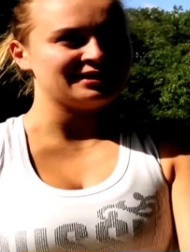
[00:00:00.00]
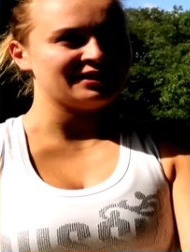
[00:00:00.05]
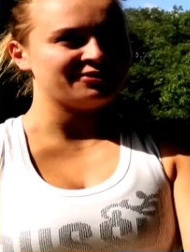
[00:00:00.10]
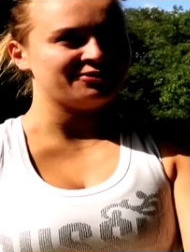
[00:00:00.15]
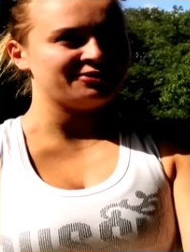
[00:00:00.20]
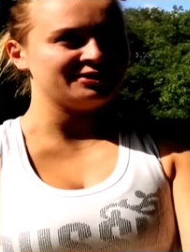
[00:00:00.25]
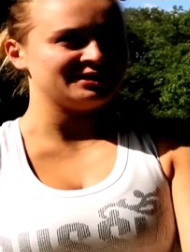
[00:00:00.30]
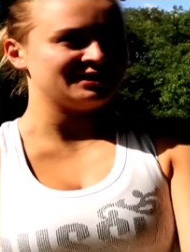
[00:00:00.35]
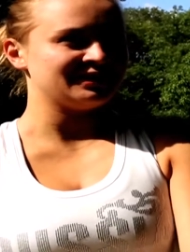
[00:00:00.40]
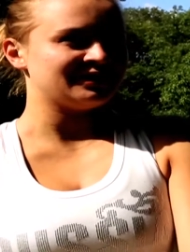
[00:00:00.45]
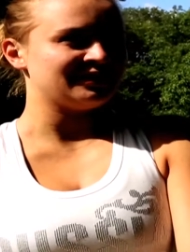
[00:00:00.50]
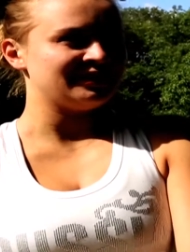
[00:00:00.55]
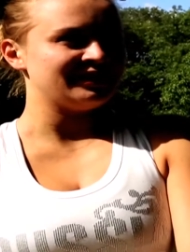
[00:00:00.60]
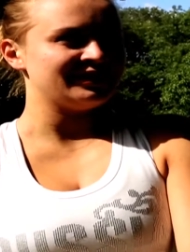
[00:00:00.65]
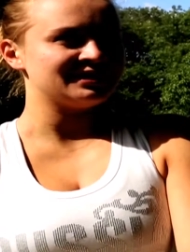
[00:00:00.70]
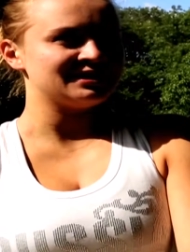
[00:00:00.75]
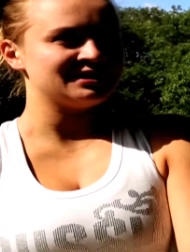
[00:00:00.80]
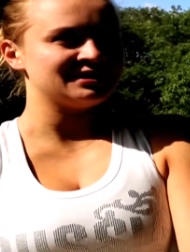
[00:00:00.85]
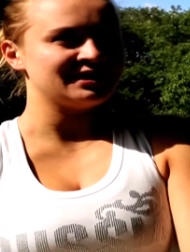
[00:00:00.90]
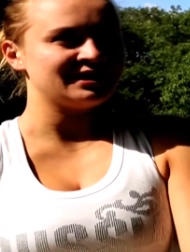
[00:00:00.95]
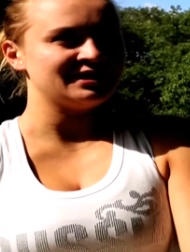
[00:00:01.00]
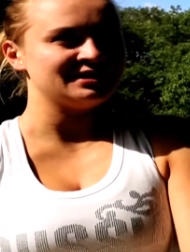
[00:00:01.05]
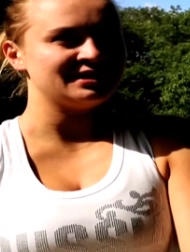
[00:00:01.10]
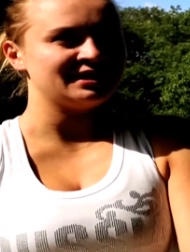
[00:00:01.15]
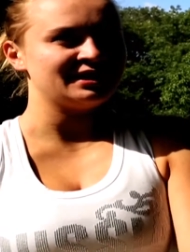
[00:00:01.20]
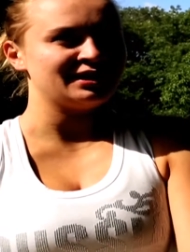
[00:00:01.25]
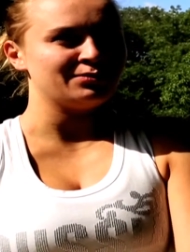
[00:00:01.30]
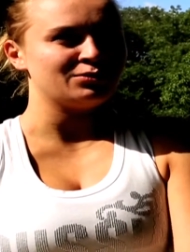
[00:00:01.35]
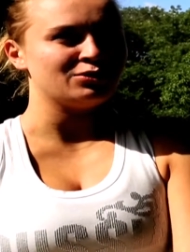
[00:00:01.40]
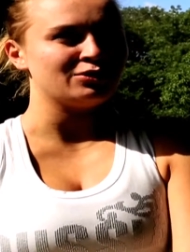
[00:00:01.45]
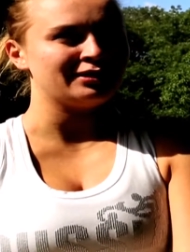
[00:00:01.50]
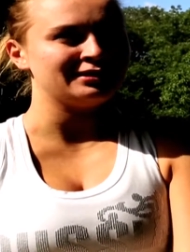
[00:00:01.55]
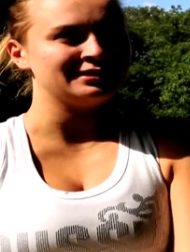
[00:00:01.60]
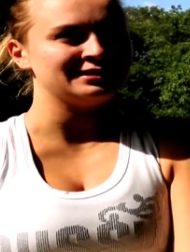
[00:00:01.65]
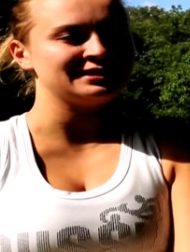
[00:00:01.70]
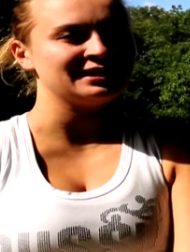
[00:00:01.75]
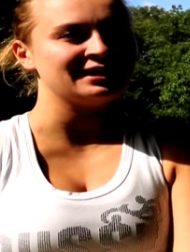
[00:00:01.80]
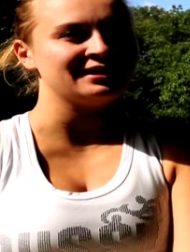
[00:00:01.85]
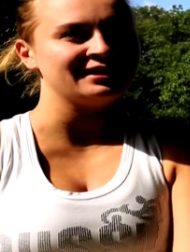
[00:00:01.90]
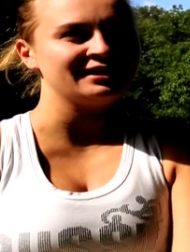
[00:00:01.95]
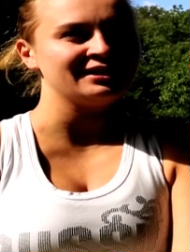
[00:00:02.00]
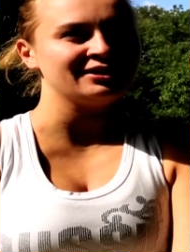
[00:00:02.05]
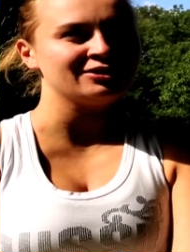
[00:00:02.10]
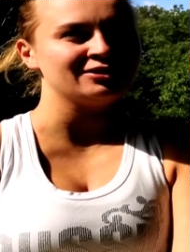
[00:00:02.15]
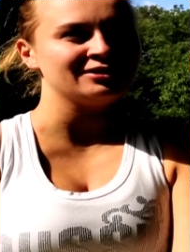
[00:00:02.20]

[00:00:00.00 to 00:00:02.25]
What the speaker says: that physical exercise anymore and studying